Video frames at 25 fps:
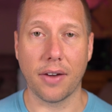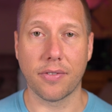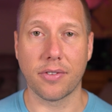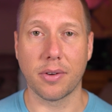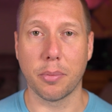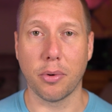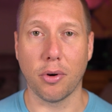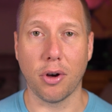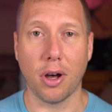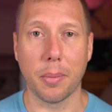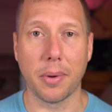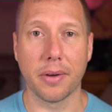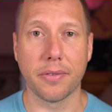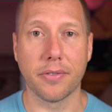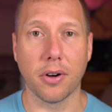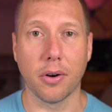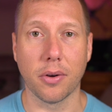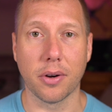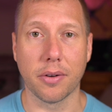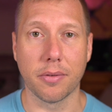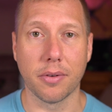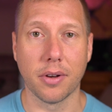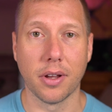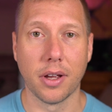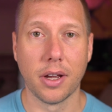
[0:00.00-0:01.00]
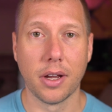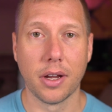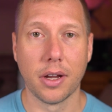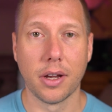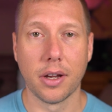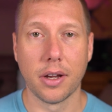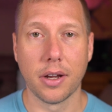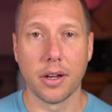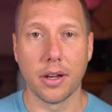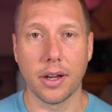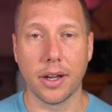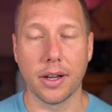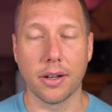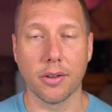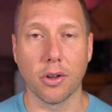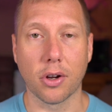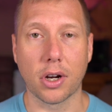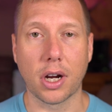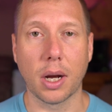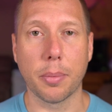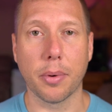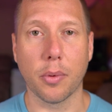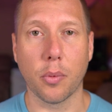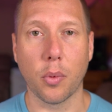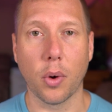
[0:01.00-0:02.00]
to pull out my phone and look
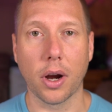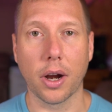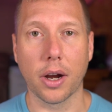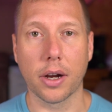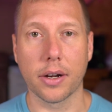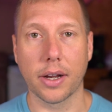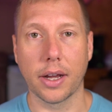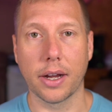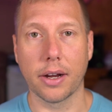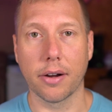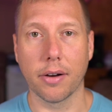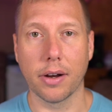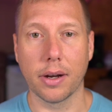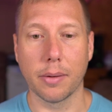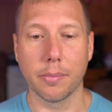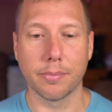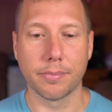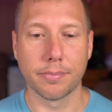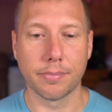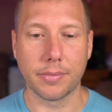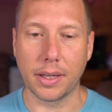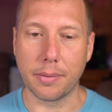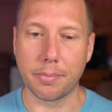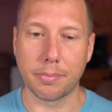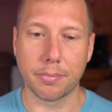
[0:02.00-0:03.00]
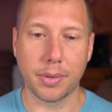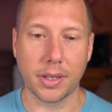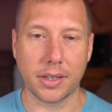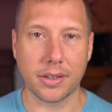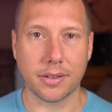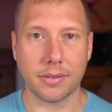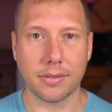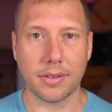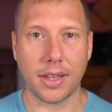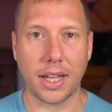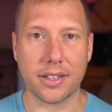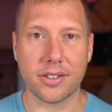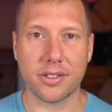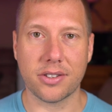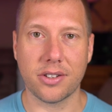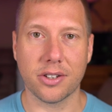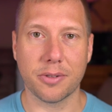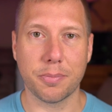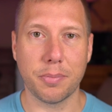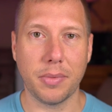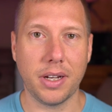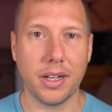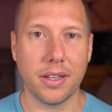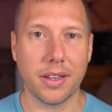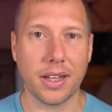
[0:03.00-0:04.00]
up a wiring diagram. But that's
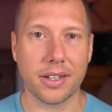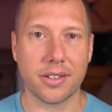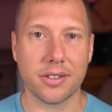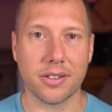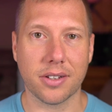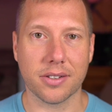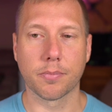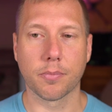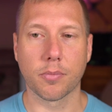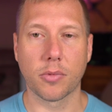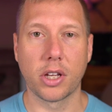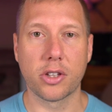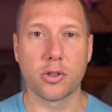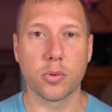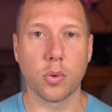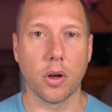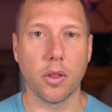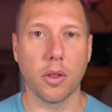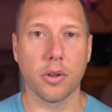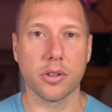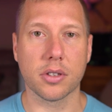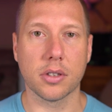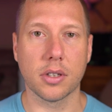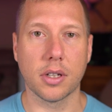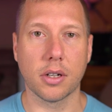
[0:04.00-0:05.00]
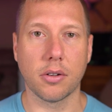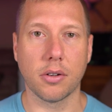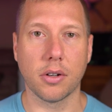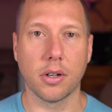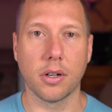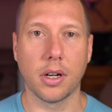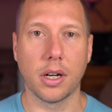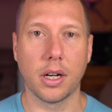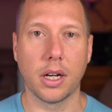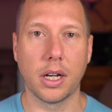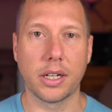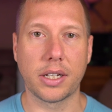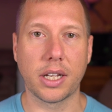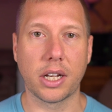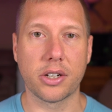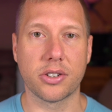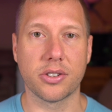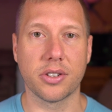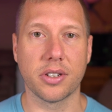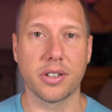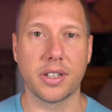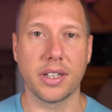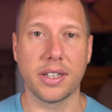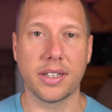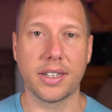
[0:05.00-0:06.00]
just me. It's one of those little
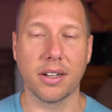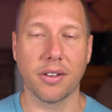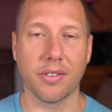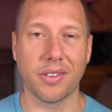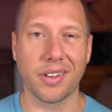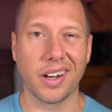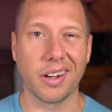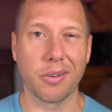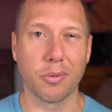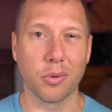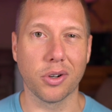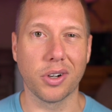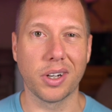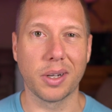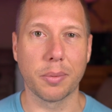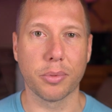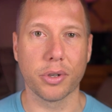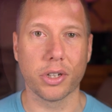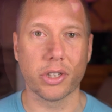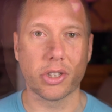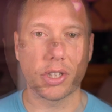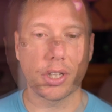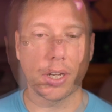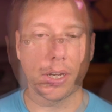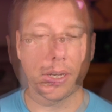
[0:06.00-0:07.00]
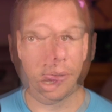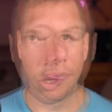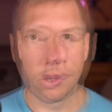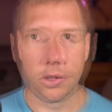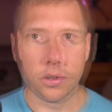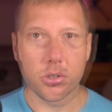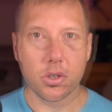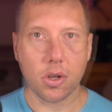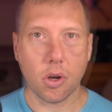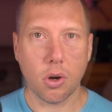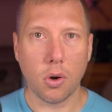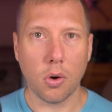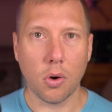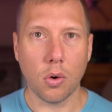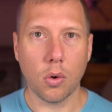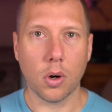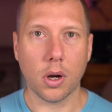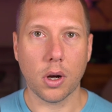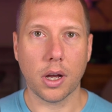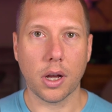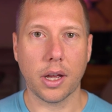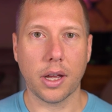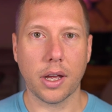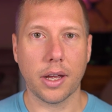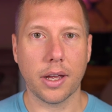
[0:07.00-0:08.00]
attentions to detail that I really appreciate. So,
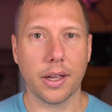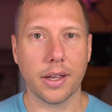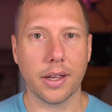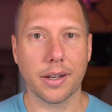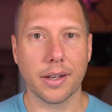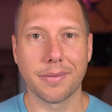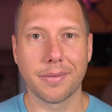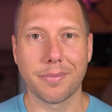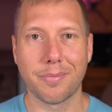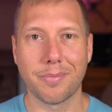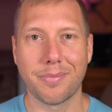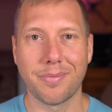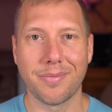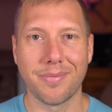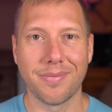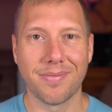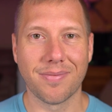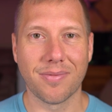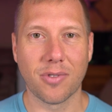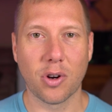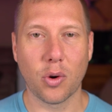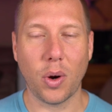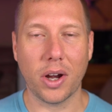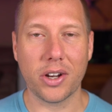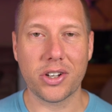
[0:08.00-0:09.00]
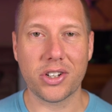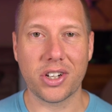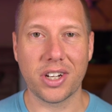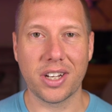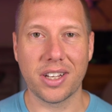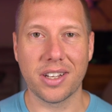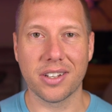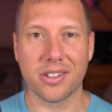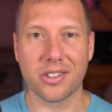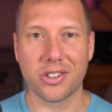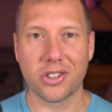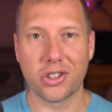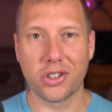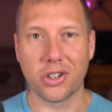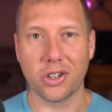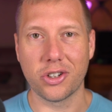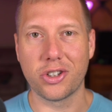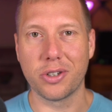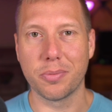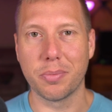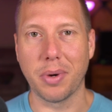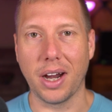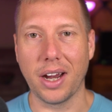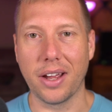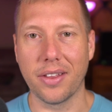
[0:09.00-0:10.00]
question is, should
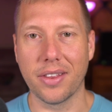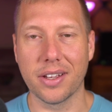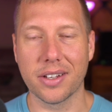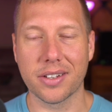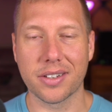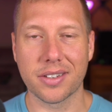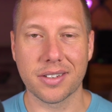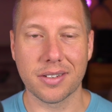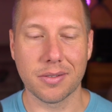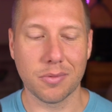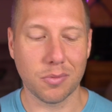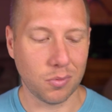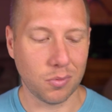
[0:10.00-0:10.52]
you buy this?